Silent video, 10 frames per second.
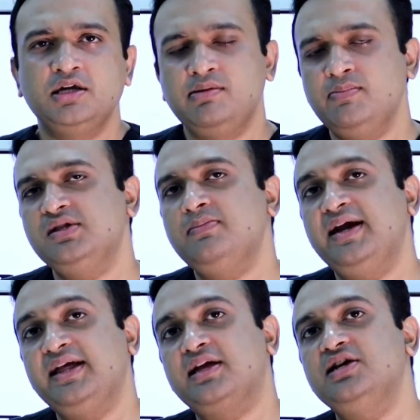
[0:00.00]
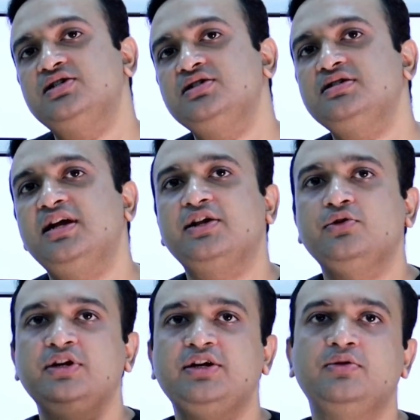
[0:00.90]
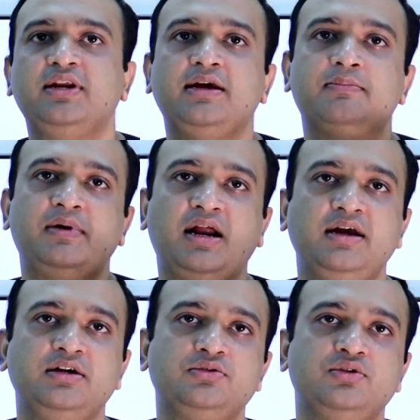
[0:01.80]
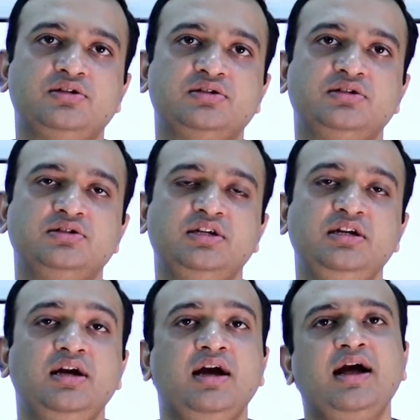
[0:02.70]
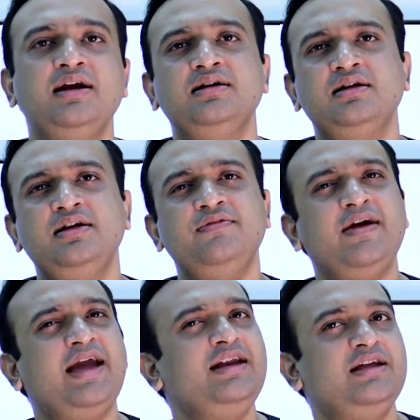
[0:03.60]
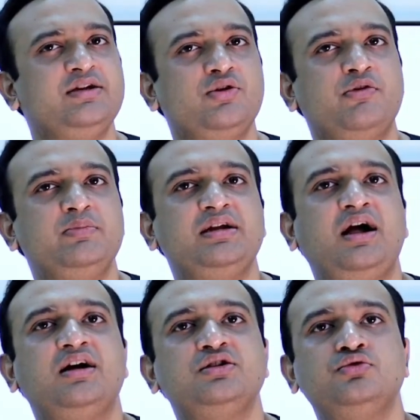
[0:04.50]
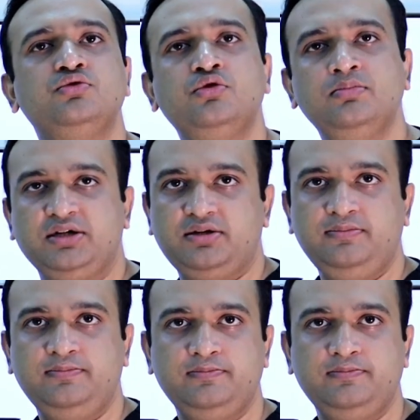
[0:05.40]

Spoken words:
Remember the medications that you need to take prior to your surgery, and if any you have been asked to omit.